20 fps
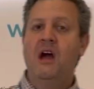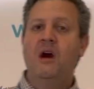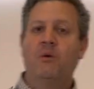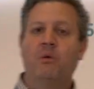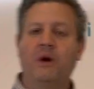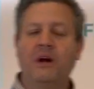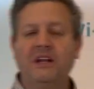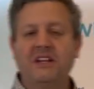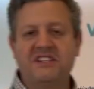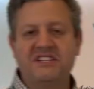
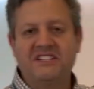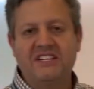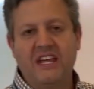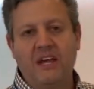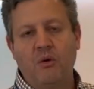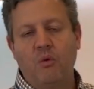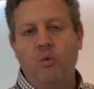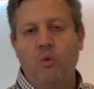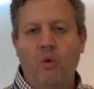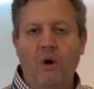We're going to see
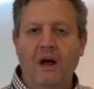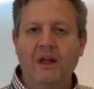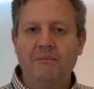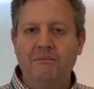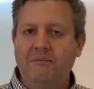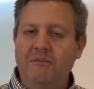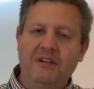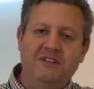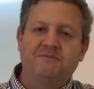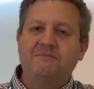what
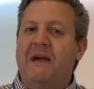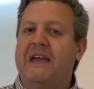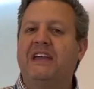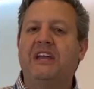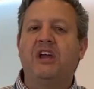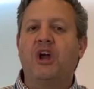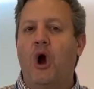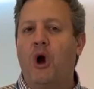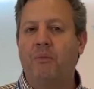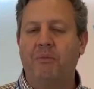is
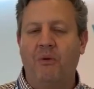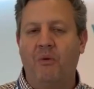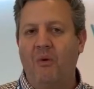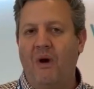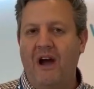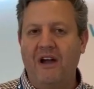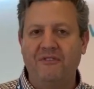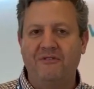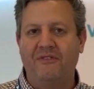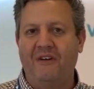making Open
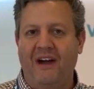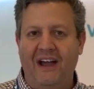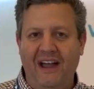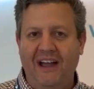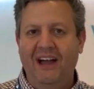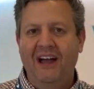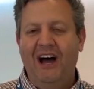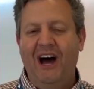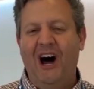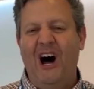Wi-Fi
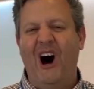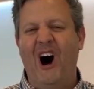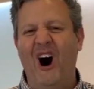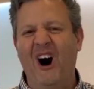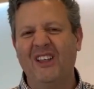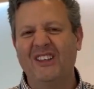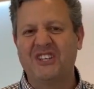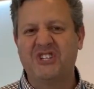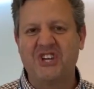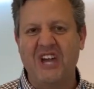all
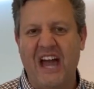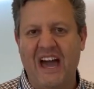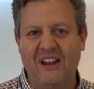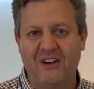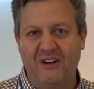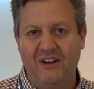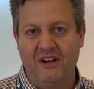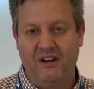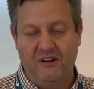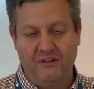the chatter
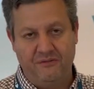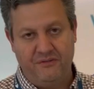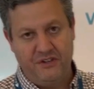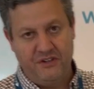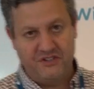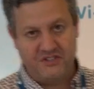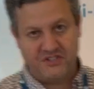here at Fuse